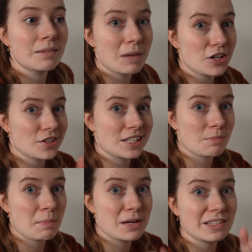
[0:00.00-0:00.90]
mentioned this in
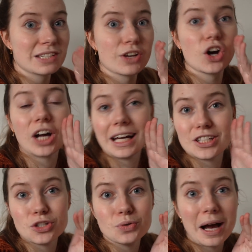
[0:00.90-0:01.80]
my previous vlog, I
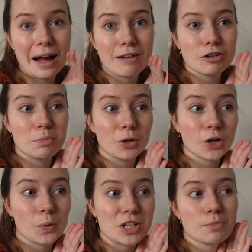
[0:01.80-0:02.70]
do have a
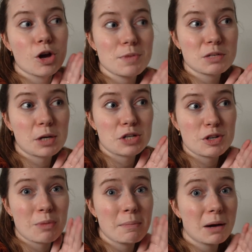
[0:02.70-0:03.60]
book which I'm hoping to buddy read
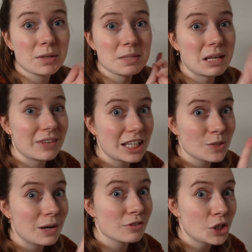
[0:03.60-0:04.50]
with my mum because I'm giving it to
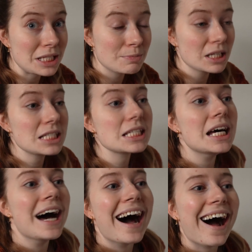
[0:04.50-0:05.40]
her for Christmas.
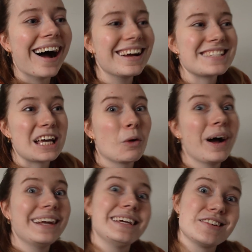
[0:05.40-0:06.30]
I say it
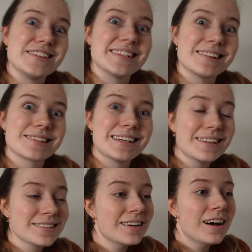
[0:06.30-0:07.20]
quietly because she's downstairs.